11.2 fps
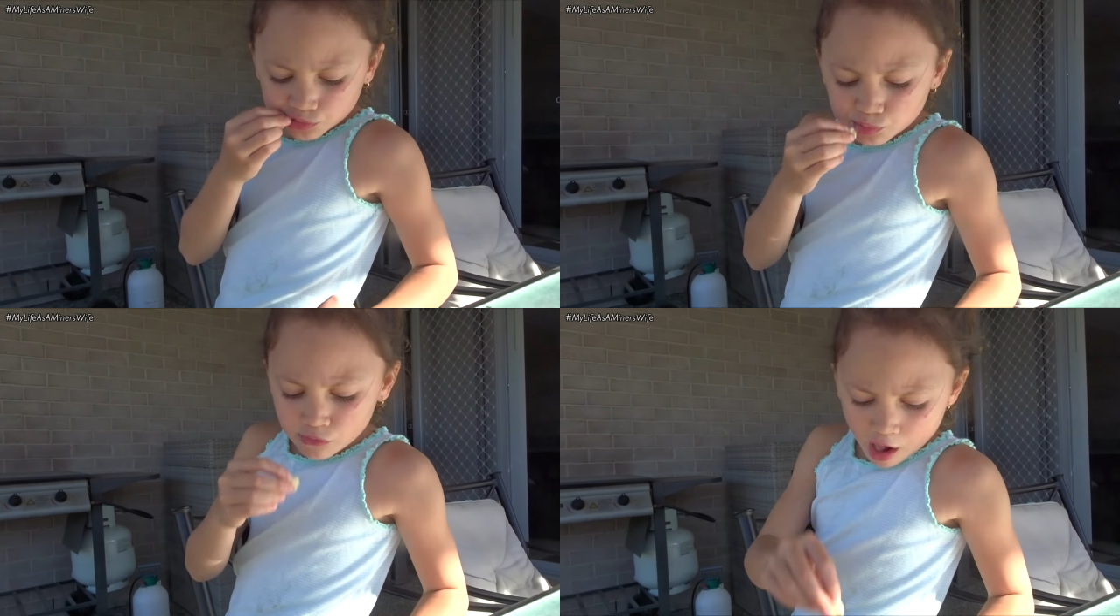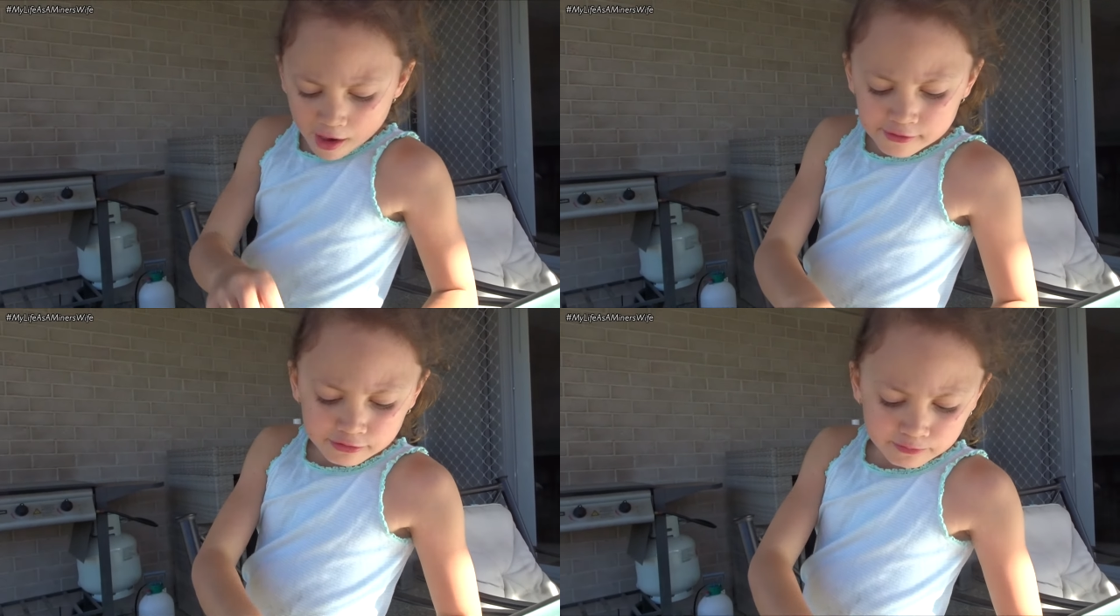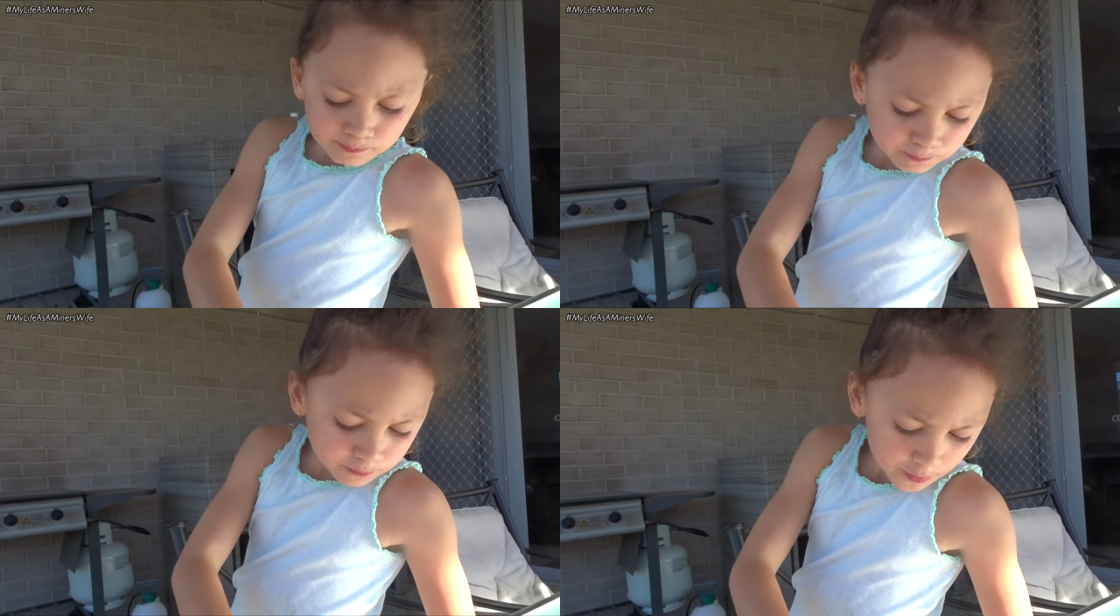Mm-hmm. Did you
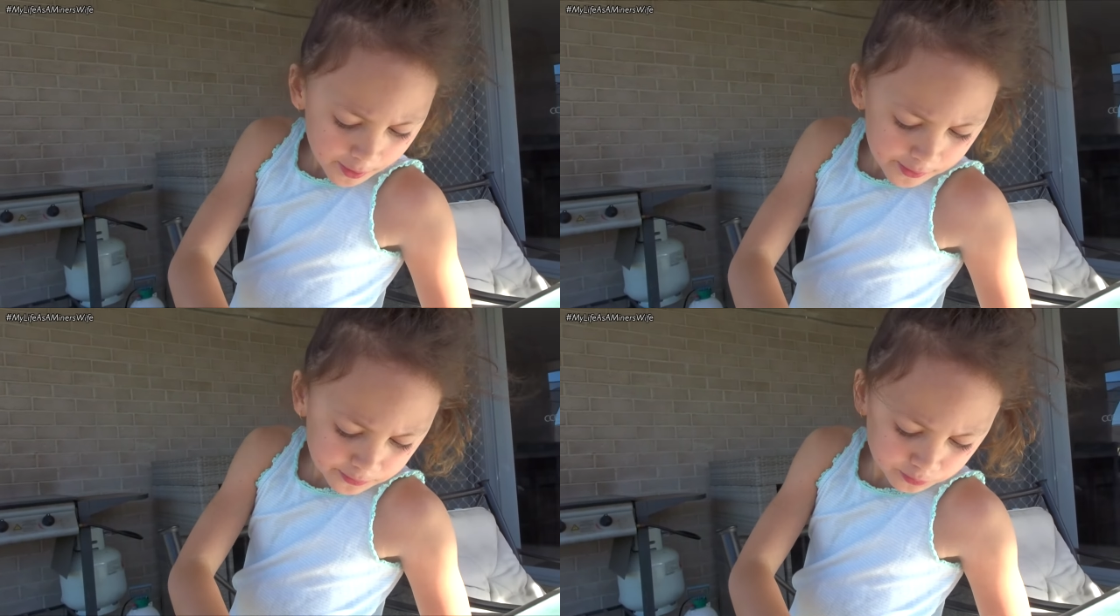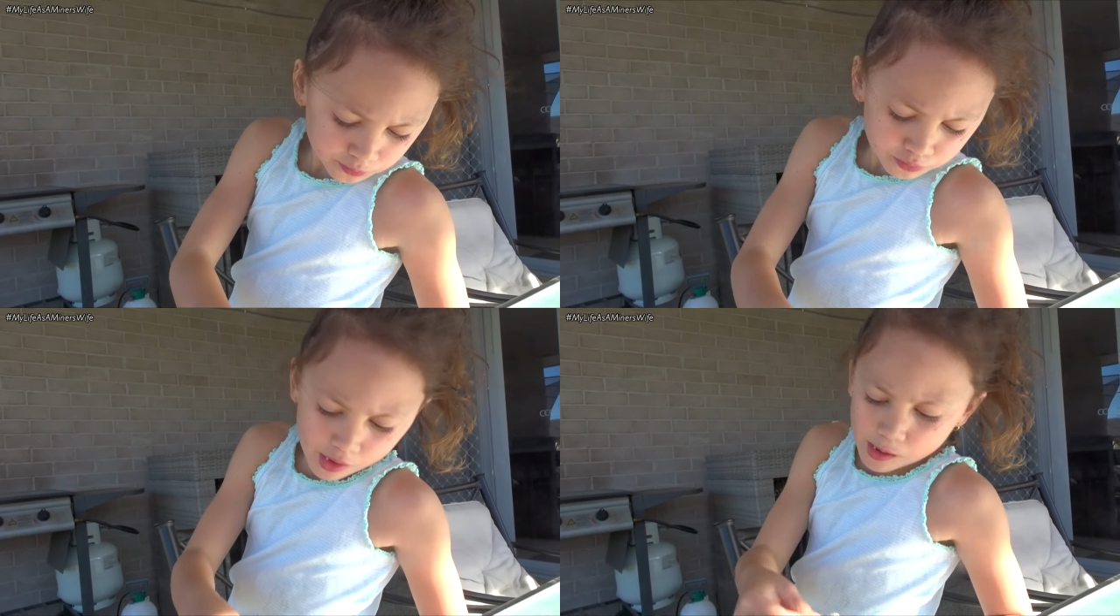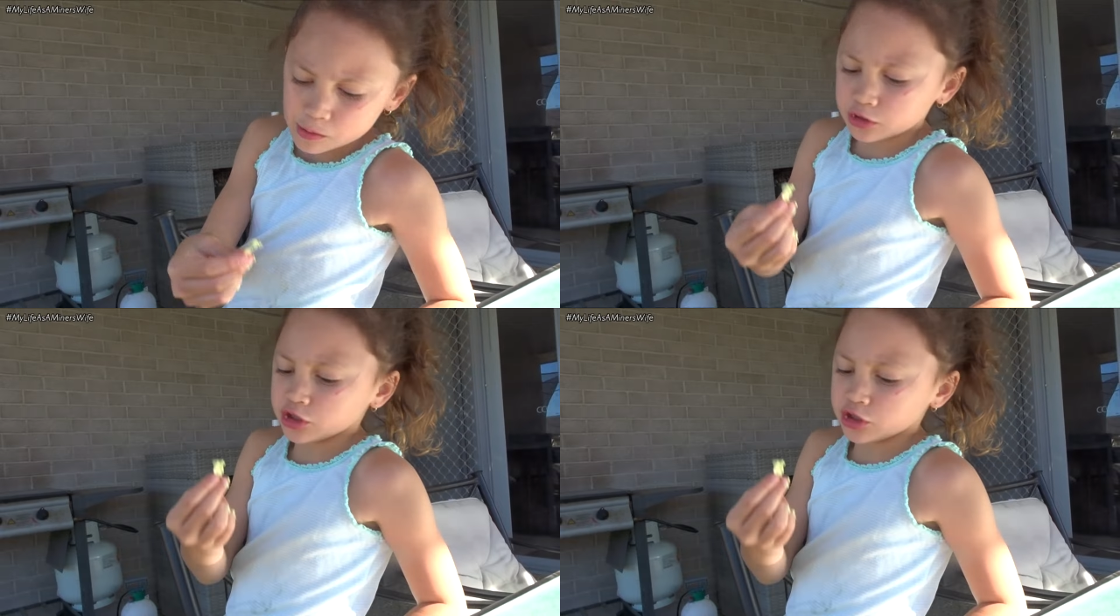know you're eating spinach?